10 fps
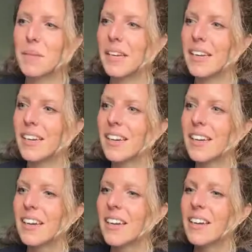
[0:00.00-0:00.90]
to me
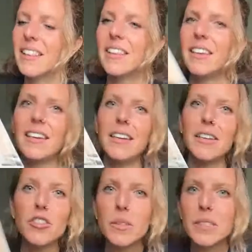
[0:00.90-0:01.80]

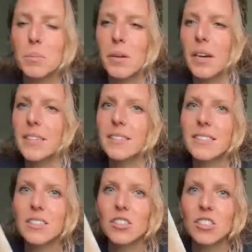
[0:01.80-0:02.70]
the Juice
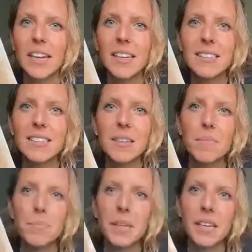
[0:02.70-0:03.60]
Plus shakes,
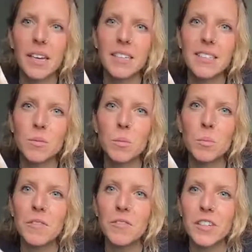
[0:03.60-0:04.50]
because when
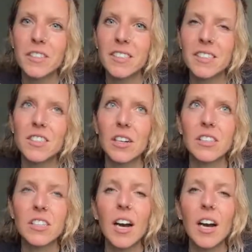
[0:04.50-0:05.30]
we first started